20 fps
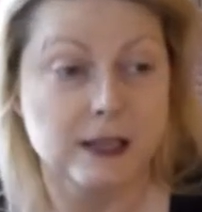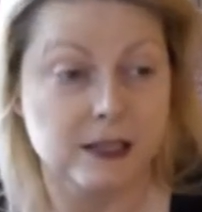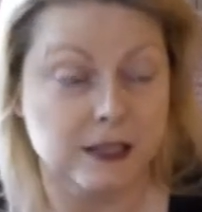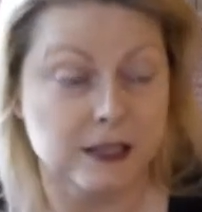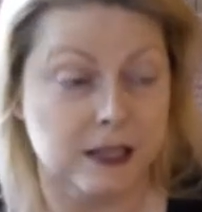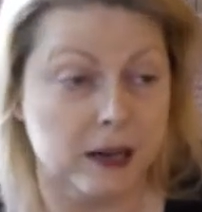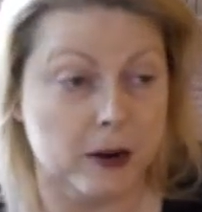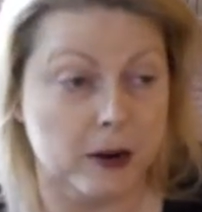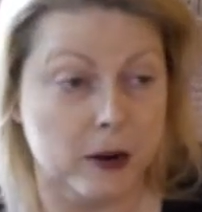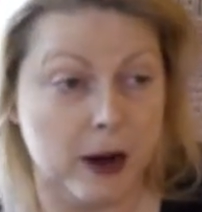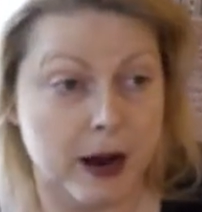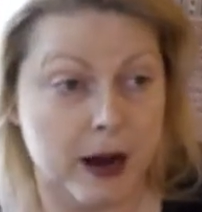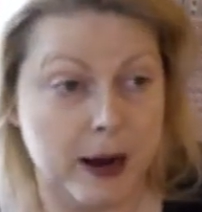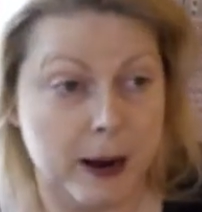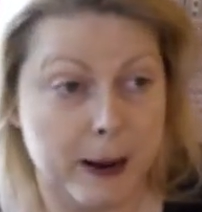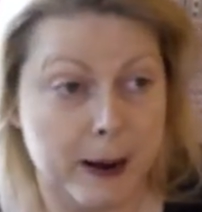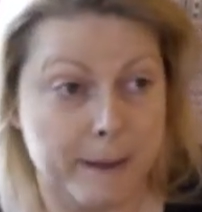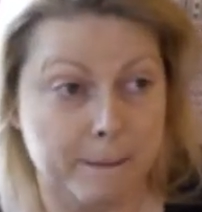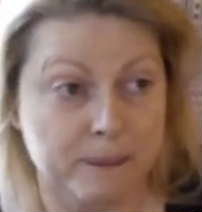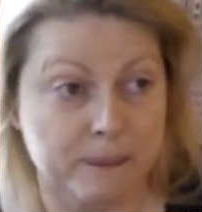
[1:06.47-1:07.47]
So
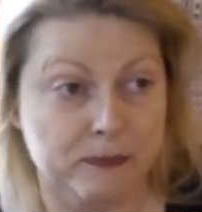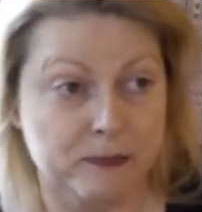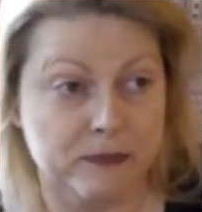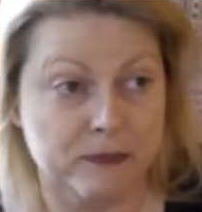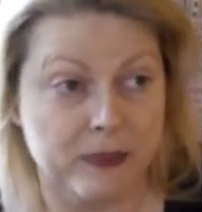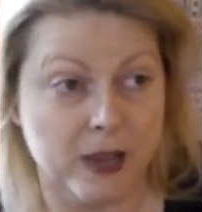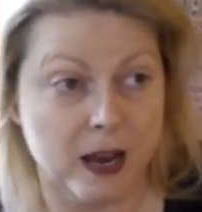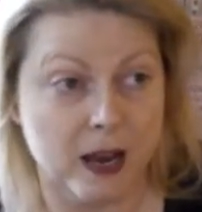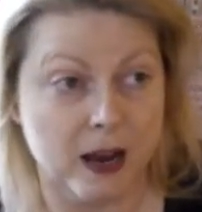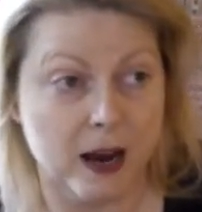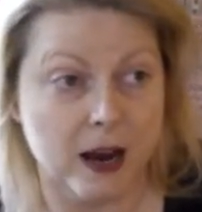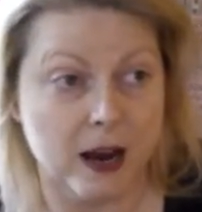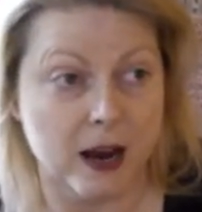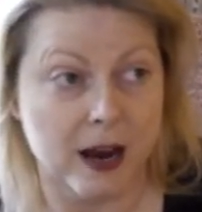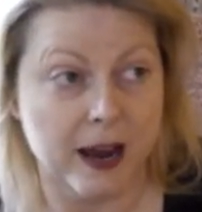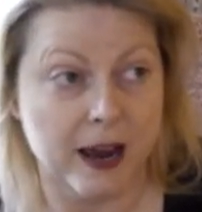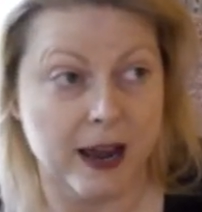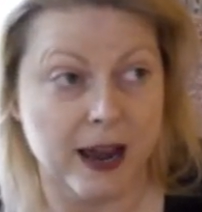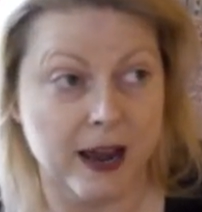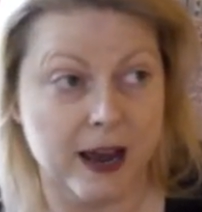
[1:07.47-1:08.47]
um,
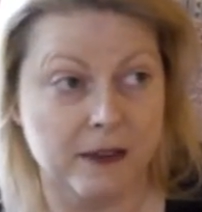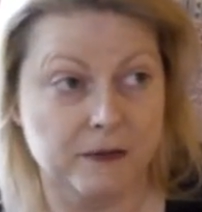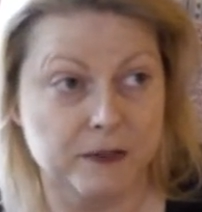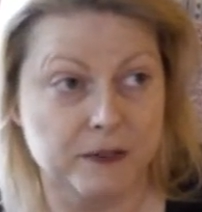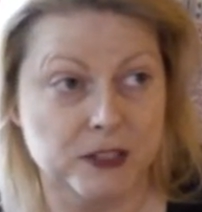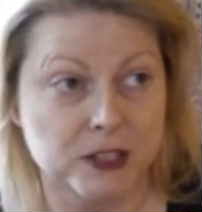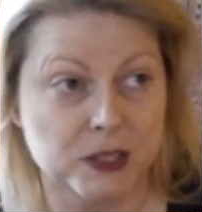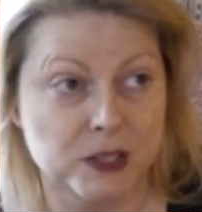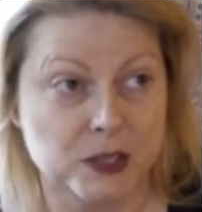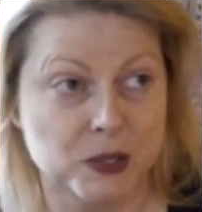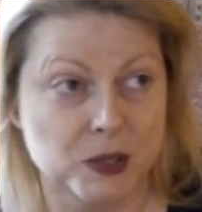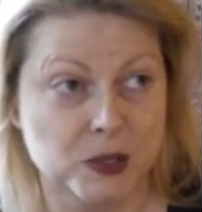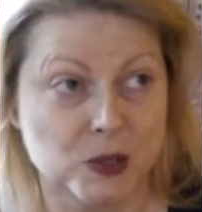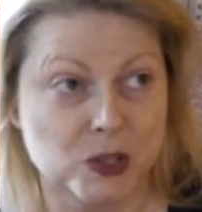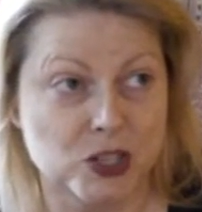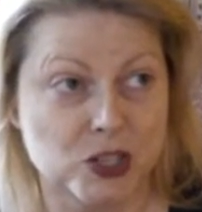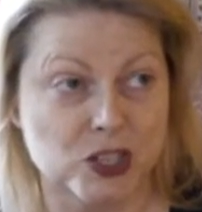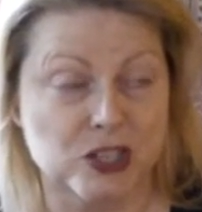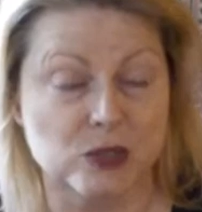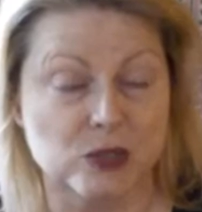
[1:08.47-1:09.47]
I have to
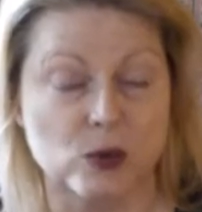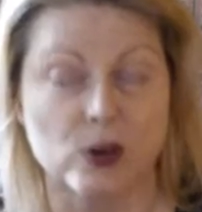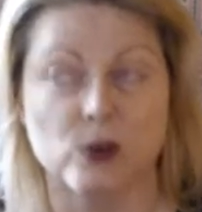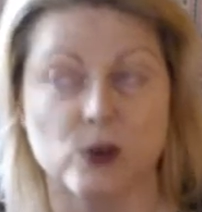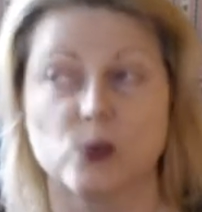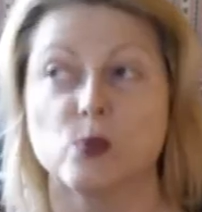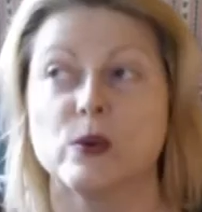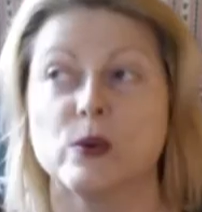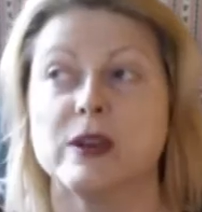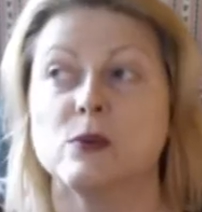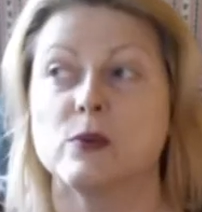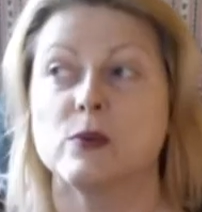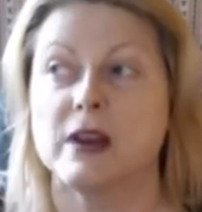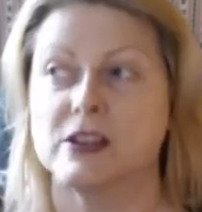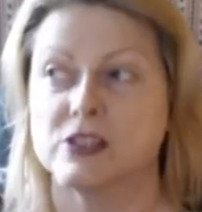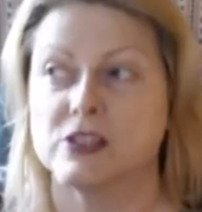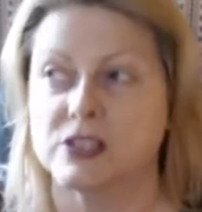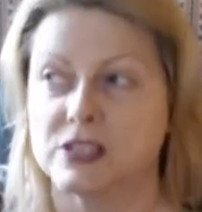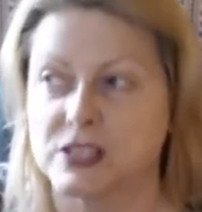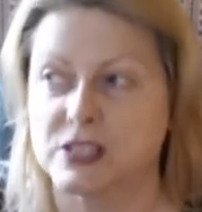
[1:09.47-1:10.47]
just
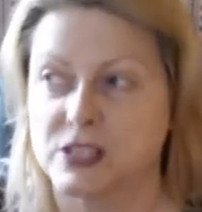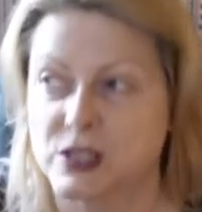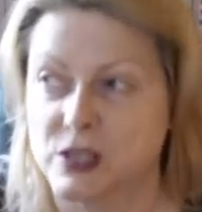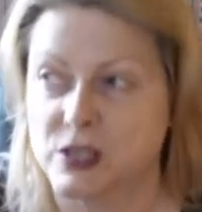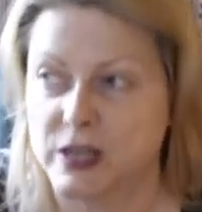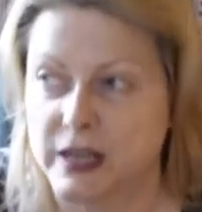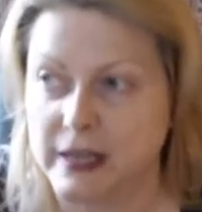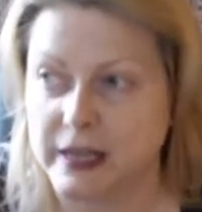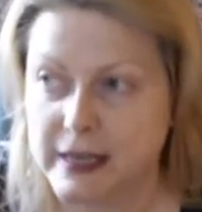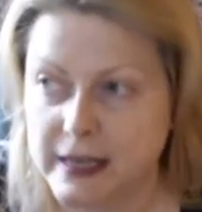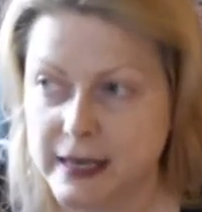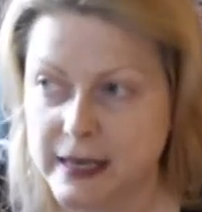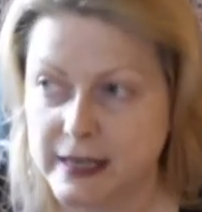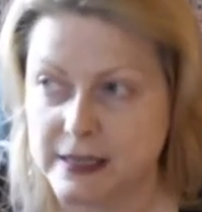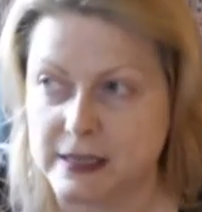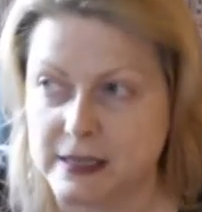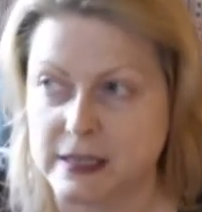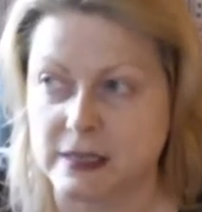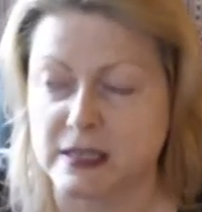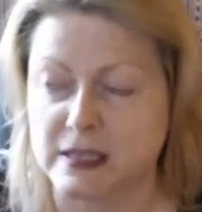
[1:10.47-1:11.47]
re-register
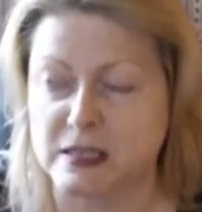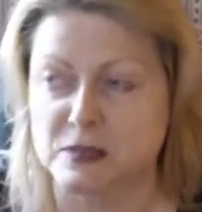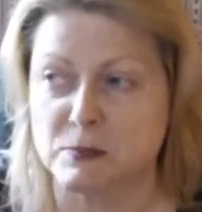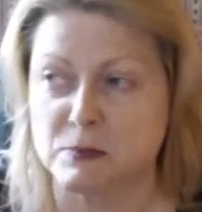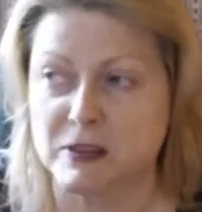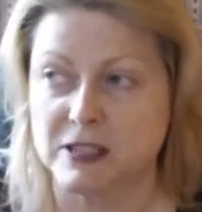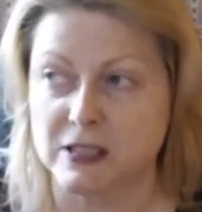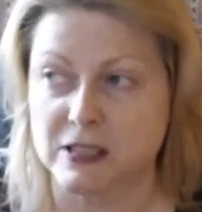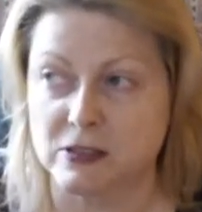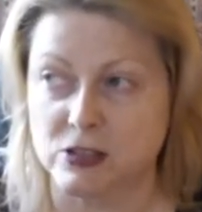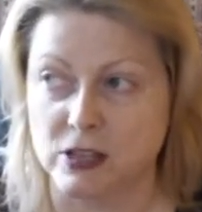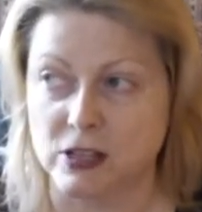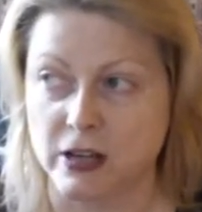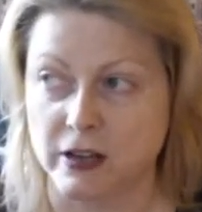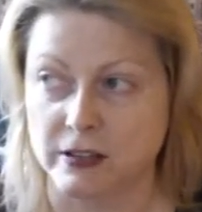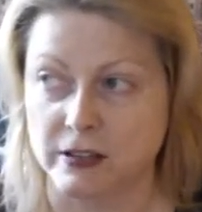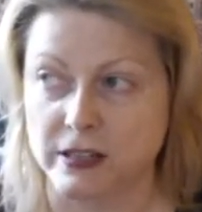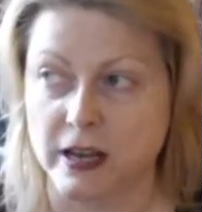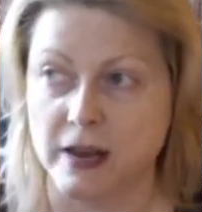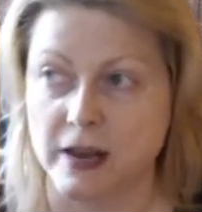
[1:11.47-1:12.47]
again since it's been such a
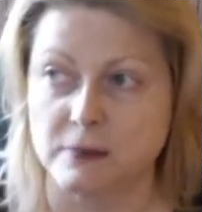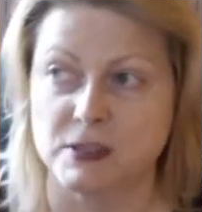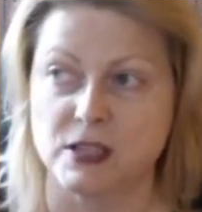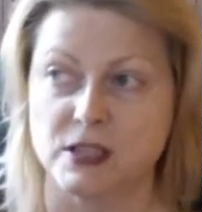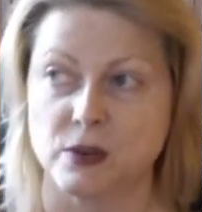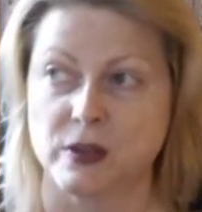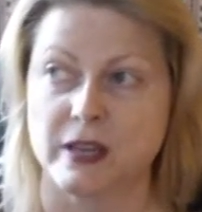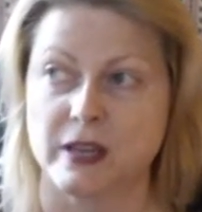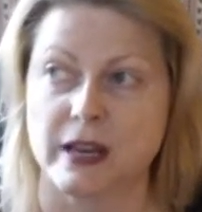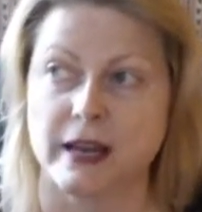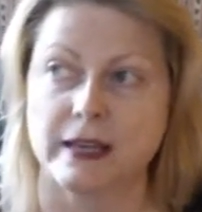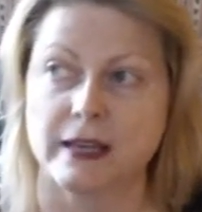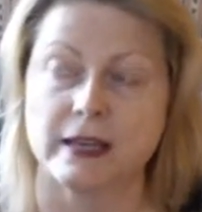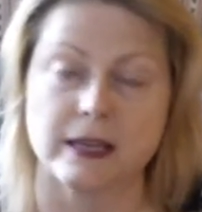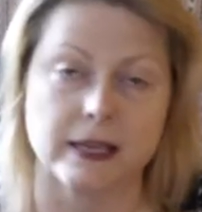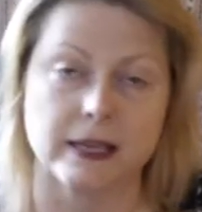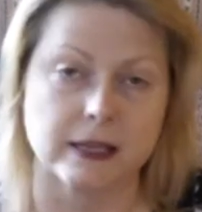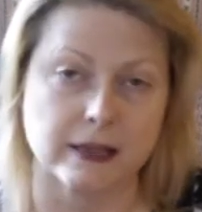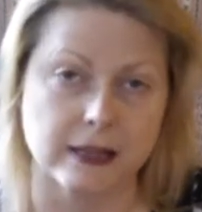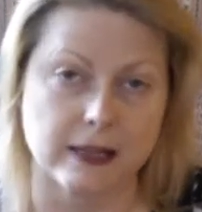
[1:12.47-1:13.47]
long time so that I
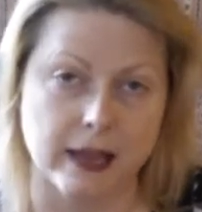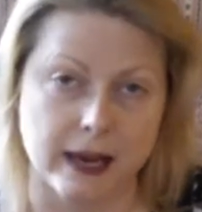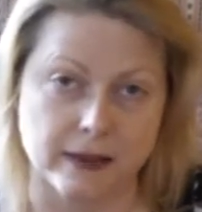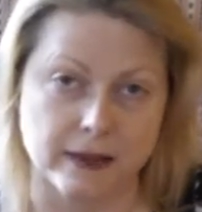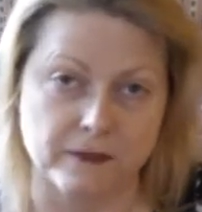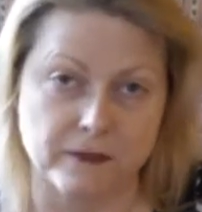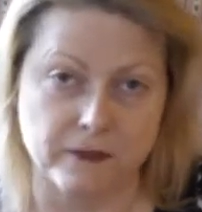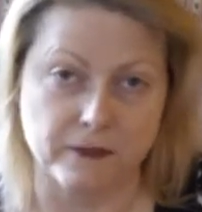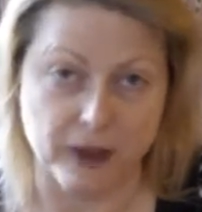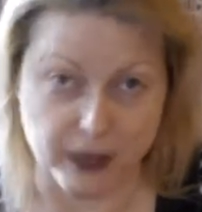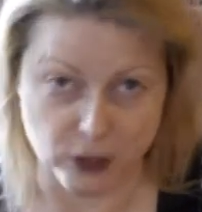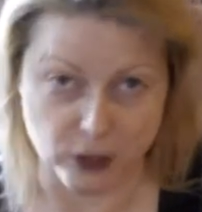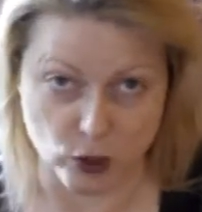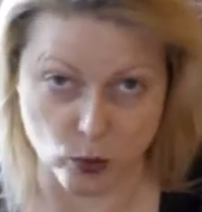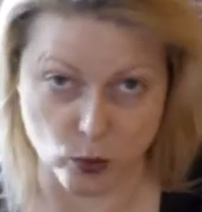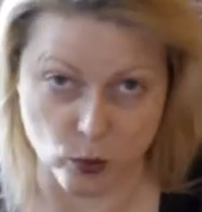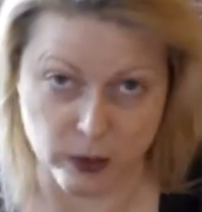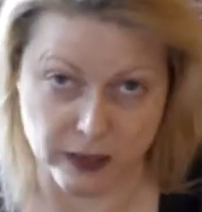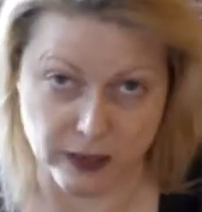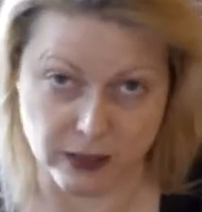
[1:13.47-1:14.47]
can get that
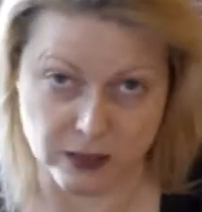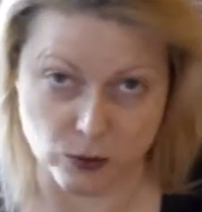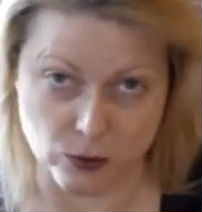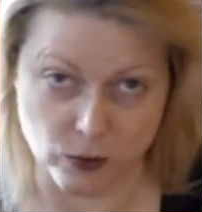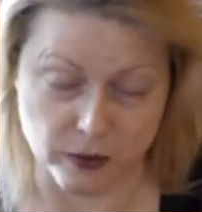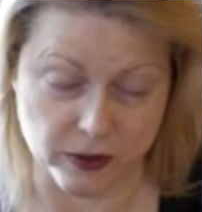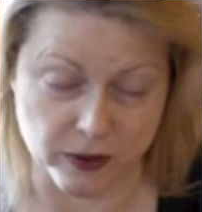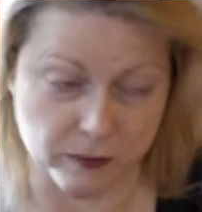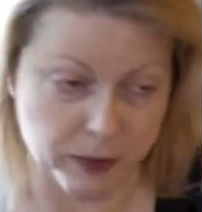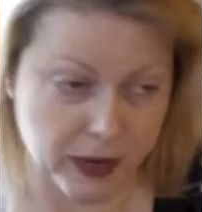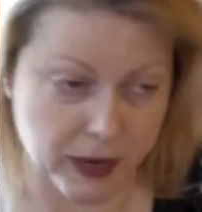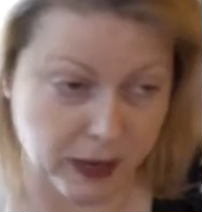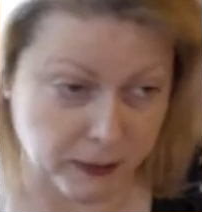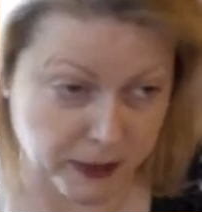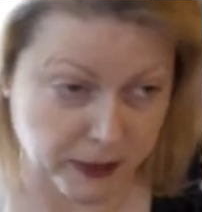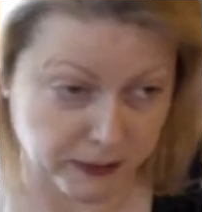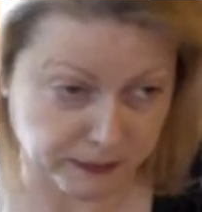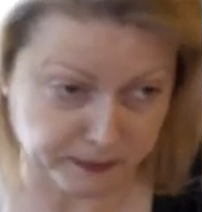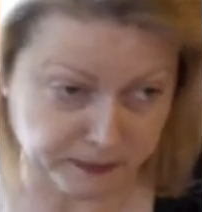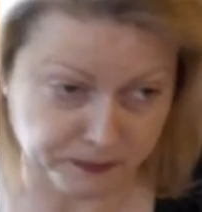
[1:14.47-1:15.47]
final week's worth of
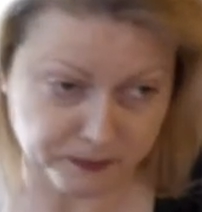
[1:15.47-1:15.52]
payment.